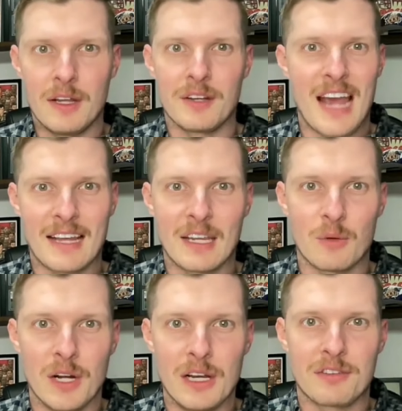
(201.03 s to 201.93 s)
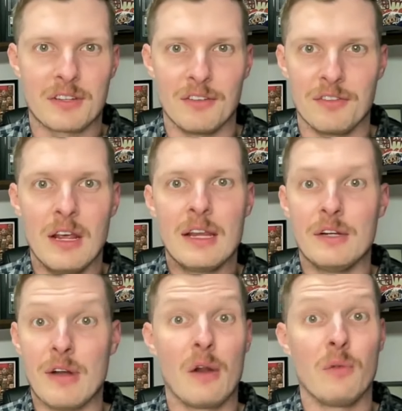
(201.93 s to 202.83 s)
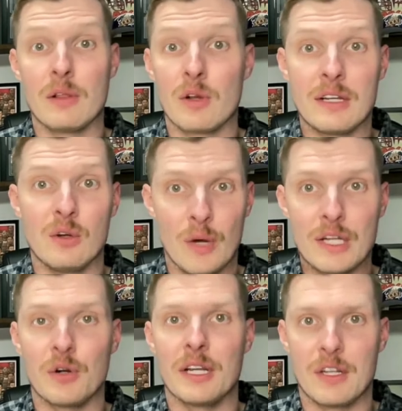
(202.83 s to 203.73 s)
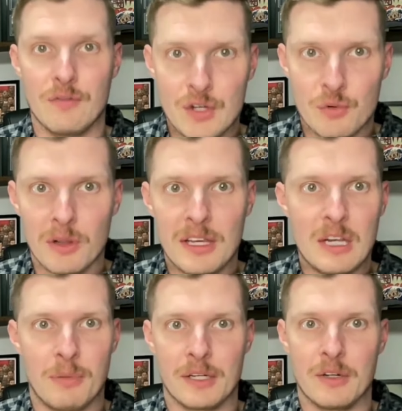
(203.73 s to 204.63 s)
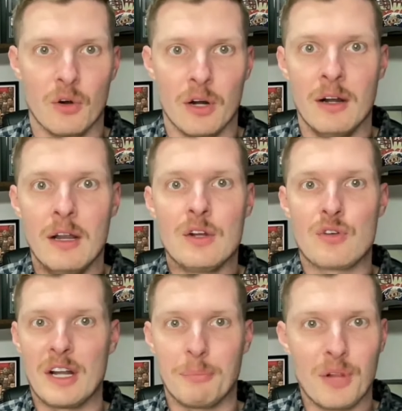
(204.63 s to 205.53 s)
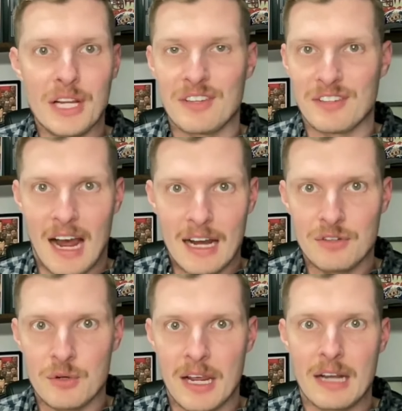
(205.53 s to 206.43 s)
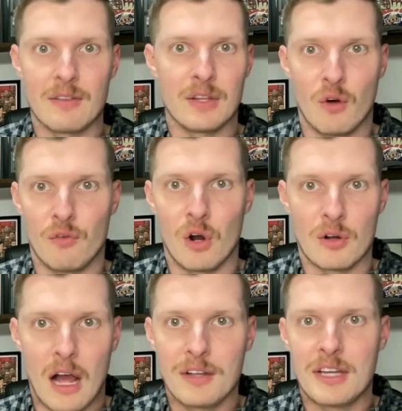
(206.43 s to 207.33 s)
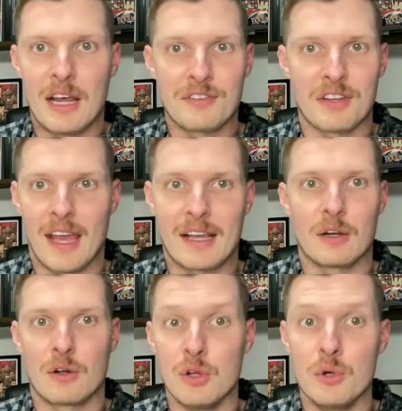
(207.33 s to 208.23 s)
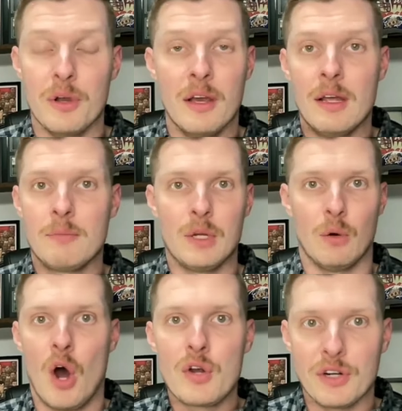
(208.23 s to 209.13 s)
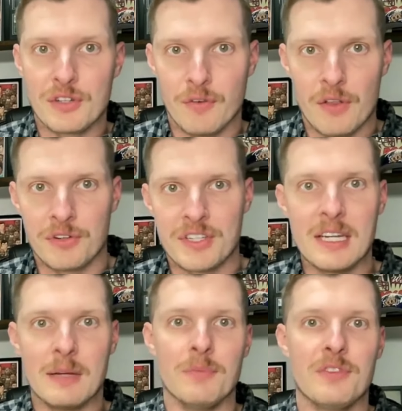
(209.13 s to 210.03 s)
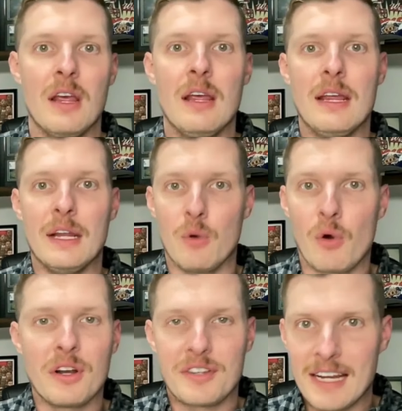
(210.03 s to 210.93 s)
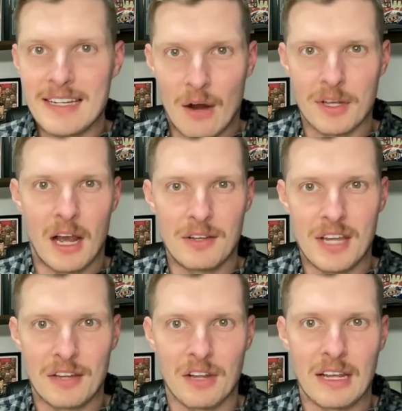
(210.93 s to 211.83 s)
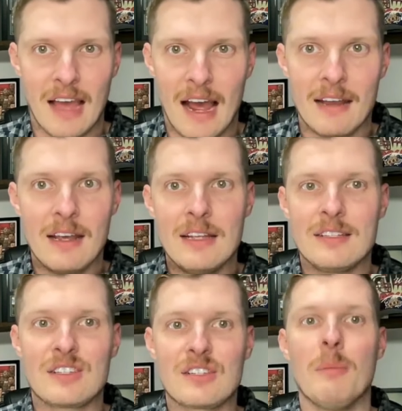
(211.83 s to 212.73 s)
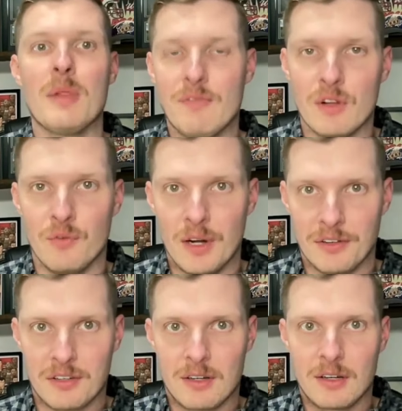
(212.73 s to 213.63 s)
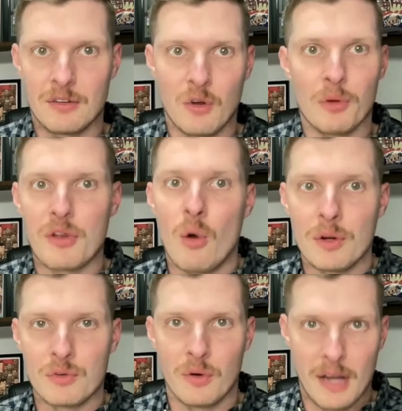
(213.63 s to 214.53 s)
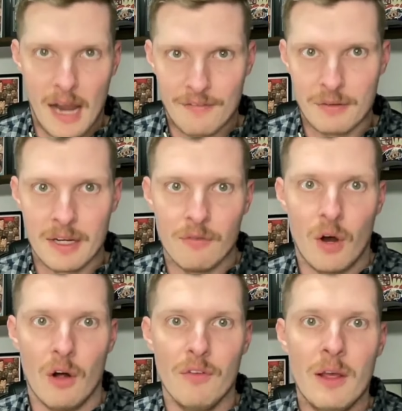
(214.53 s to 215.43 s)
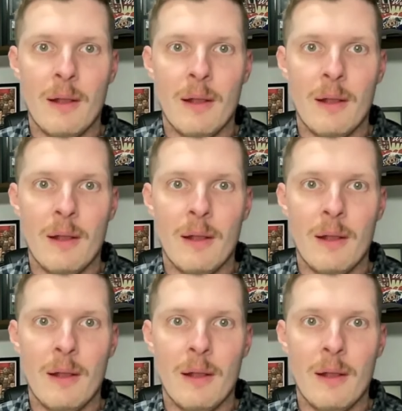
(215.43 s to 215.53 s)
in attacking risk, as you're not only looking to win your individual league, but you're trying to place as high as you can in the overall contest. And that can include, hundreds of other teams. In order to take down a contest like that, some level of risk is almost always going to have to be involved.